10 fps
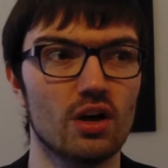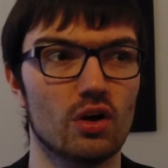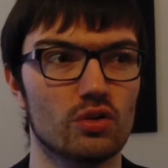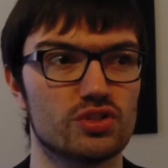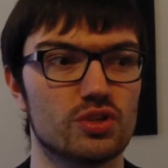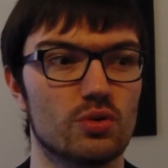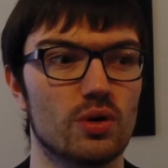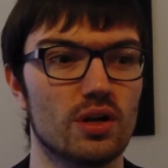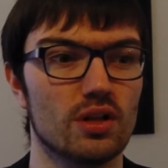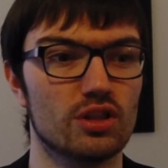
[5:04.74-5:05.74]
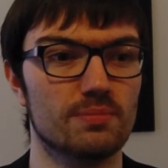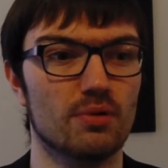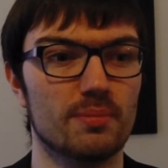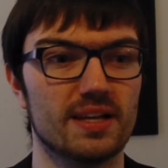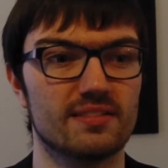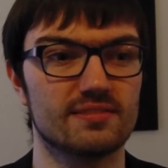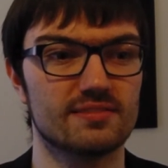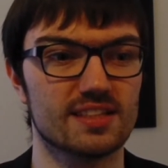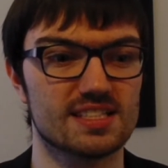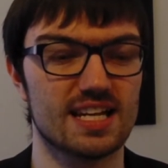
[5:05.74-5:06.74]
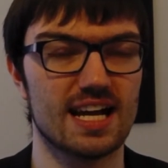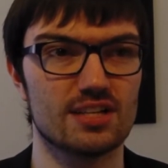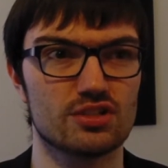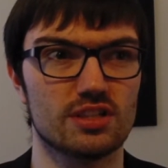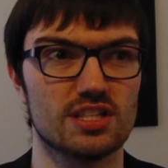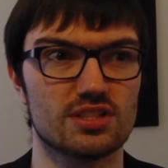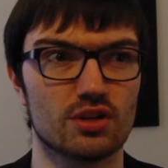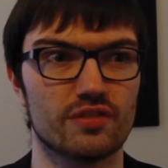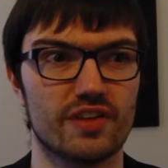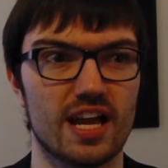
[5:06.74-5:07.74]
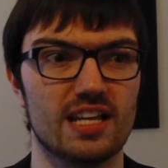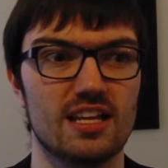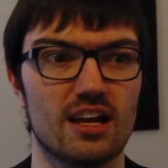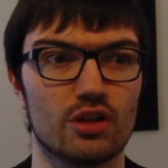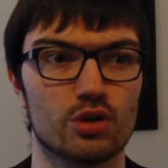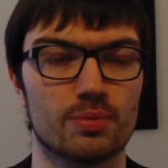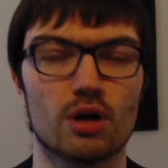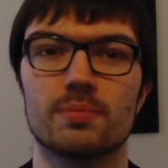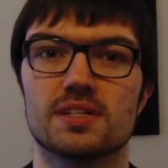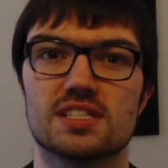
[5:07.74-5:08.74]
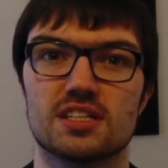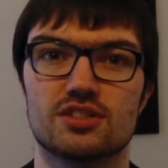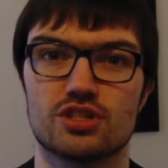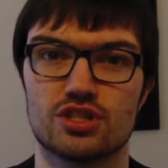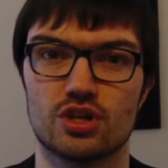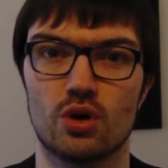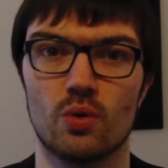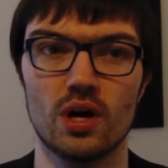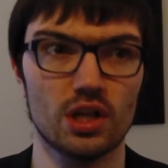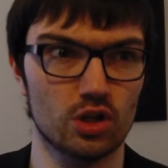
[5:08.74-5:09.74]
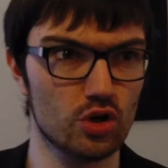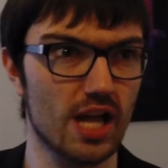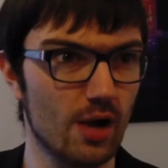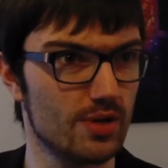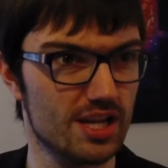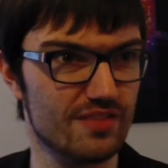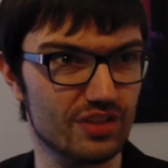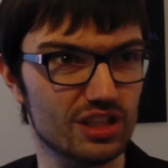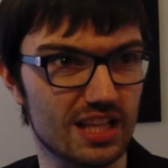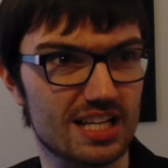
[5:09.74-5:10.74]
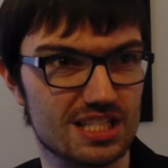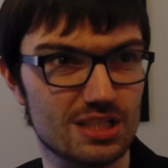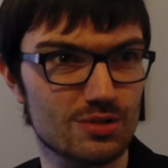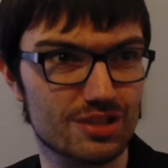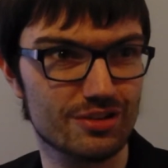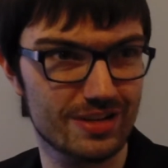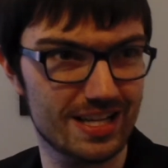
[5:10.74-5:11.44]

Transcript: Also, the bombing doesn't actually serve any other purpose than to show, look how evil Lex Luthor